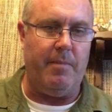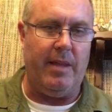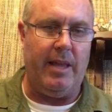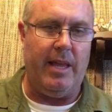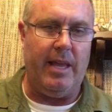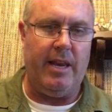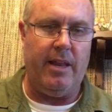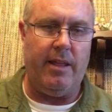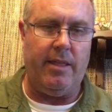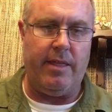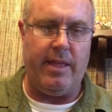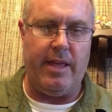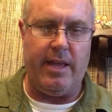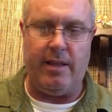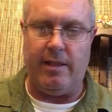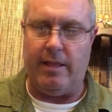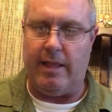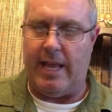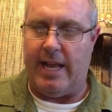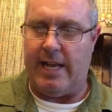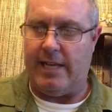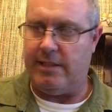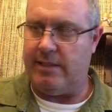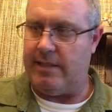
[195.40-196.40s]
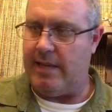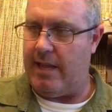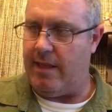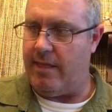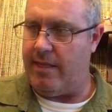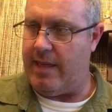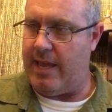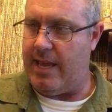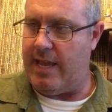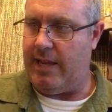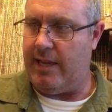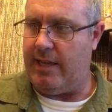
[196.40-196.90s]
Anything less, I
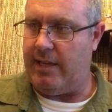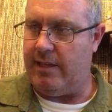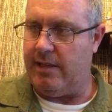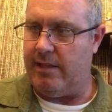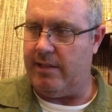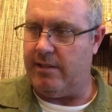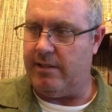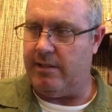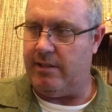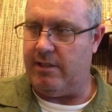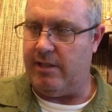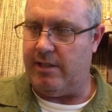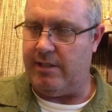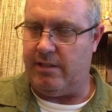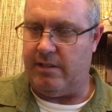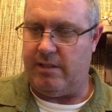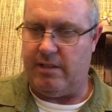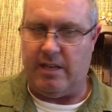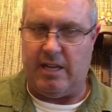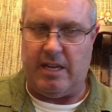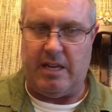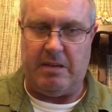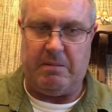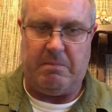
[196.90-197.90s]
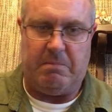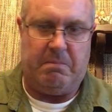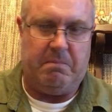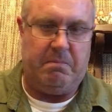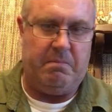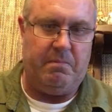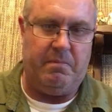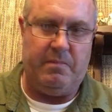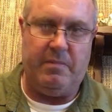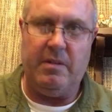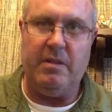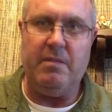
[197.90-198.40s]
think, is just,
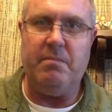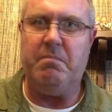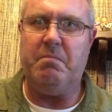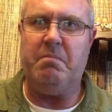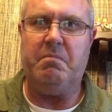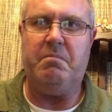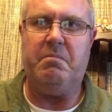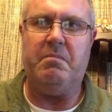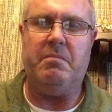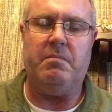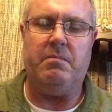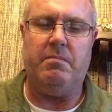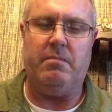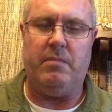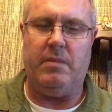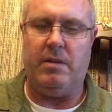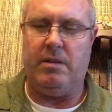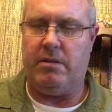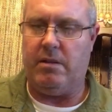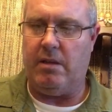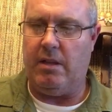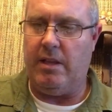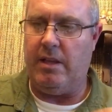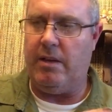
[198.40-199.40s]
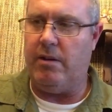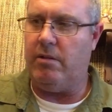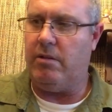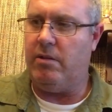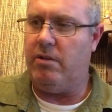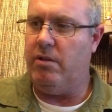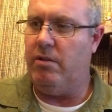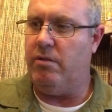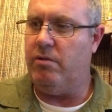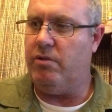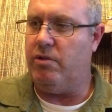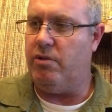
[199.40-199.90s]
it's a little
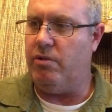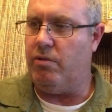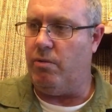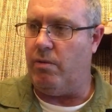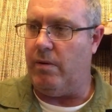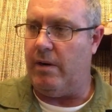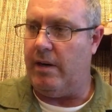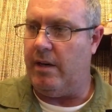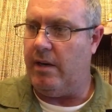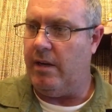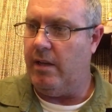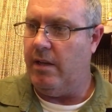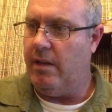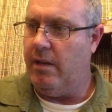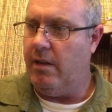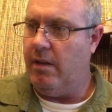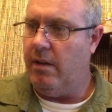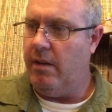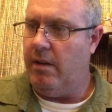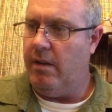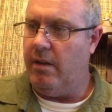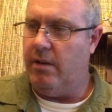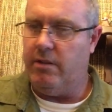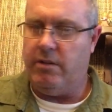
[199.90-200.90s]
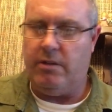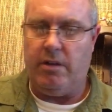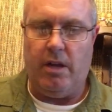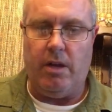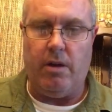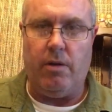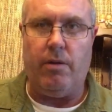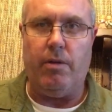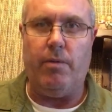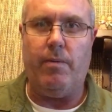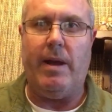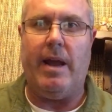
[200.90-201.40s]
too short.
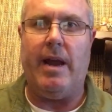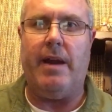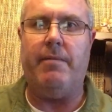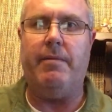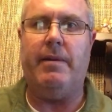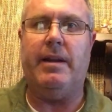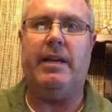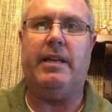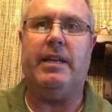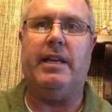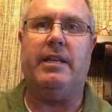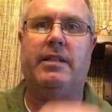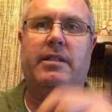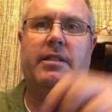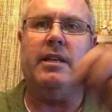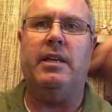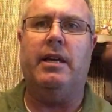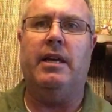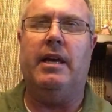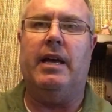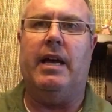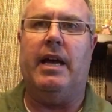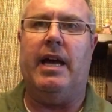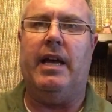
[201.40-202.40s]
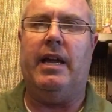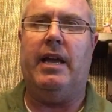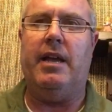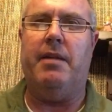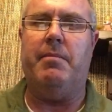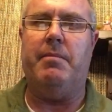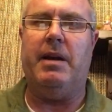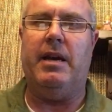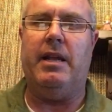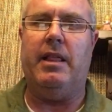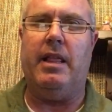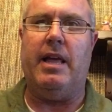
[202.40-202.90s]
So the way I rig these, I
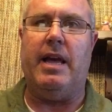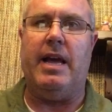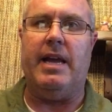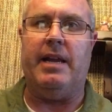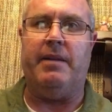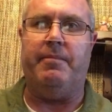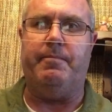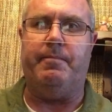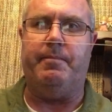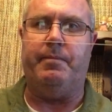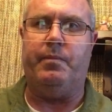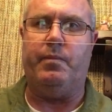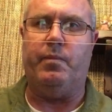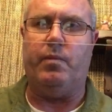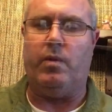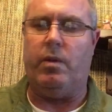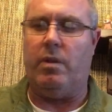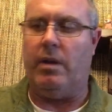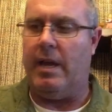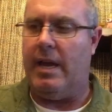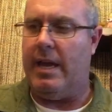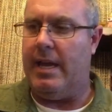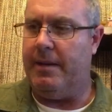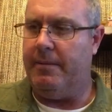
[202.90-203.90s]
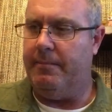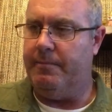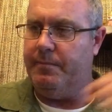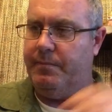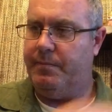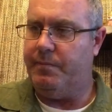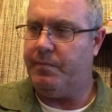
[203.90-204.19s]
get my line, okay?